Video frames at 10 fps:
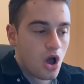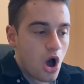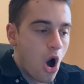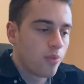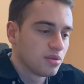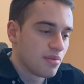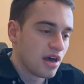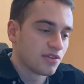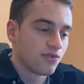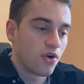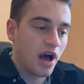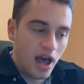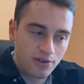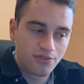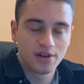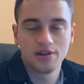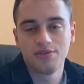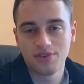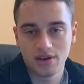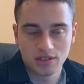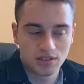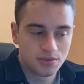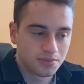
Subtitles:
optimizing for higher funnel events